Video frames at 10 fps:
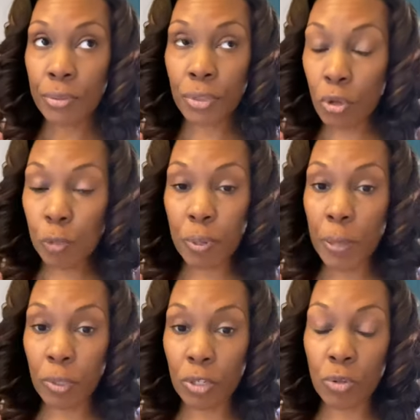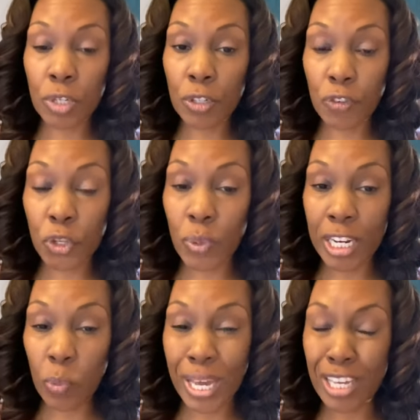those people are no good for you anyway.